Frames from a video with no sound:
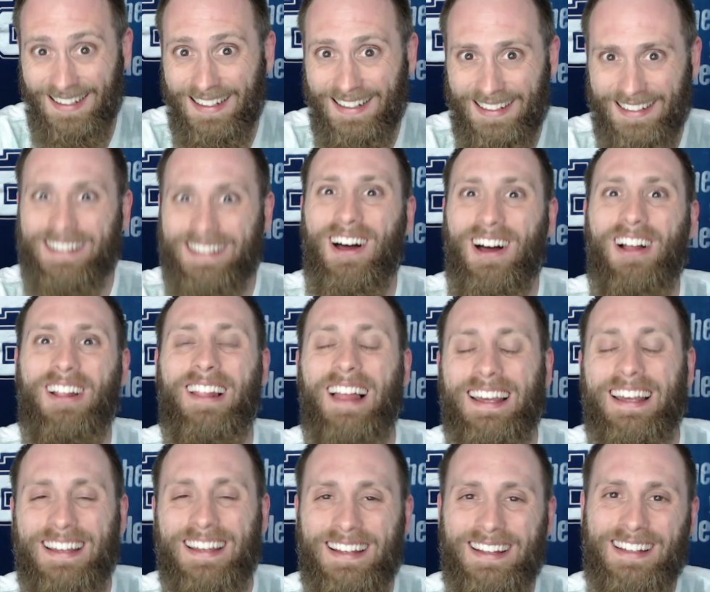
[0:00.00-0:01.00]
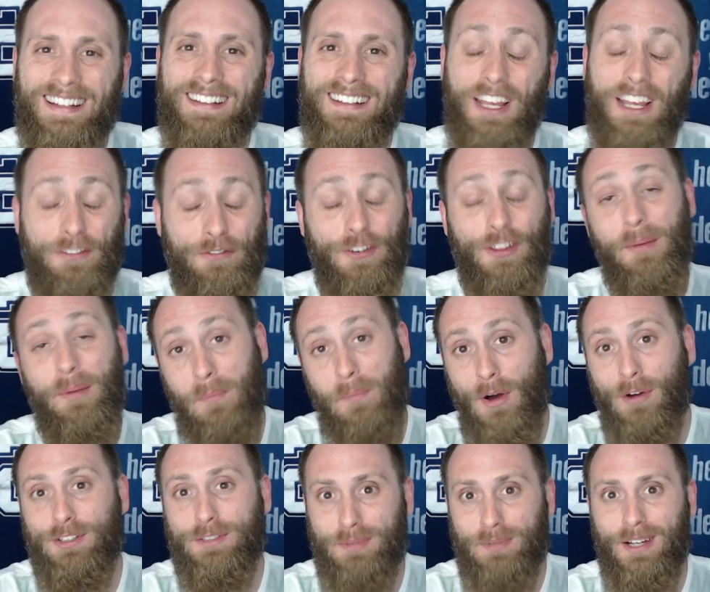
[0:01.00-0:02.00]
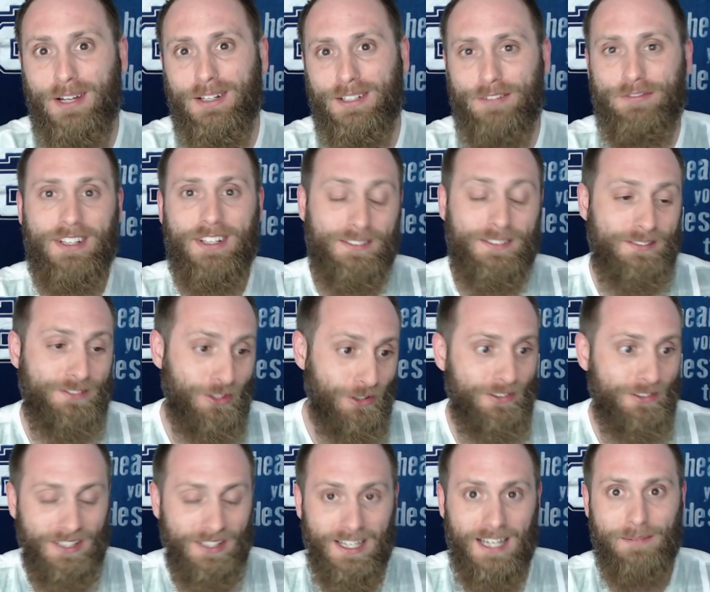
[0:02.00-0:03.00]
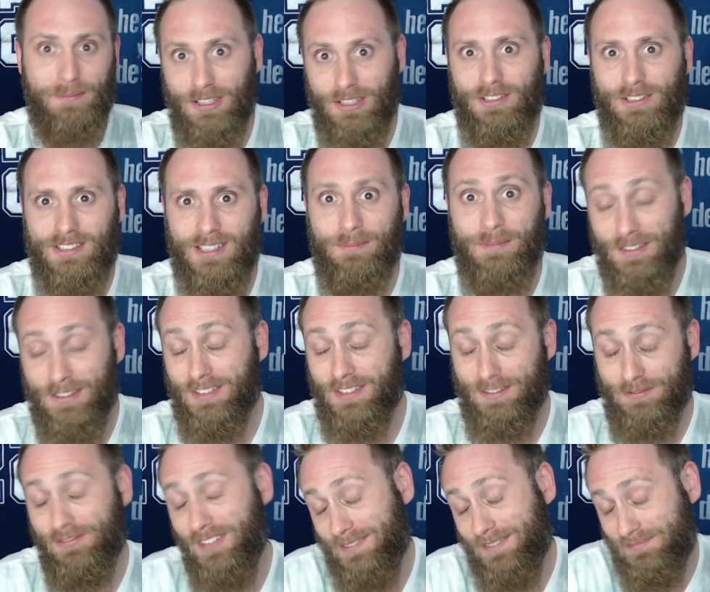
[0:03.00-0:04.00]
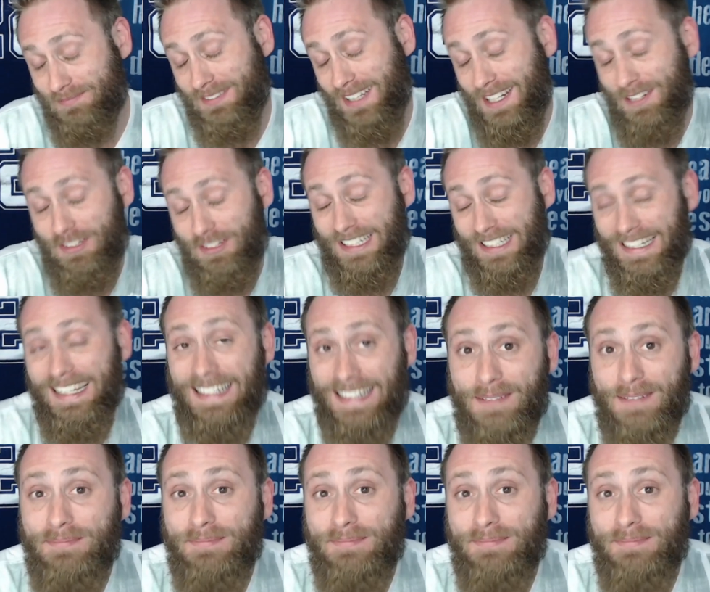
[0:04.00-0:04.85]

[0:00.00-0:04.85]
You know, like for the most part, if you told the game to do something, it kind of fucking did it.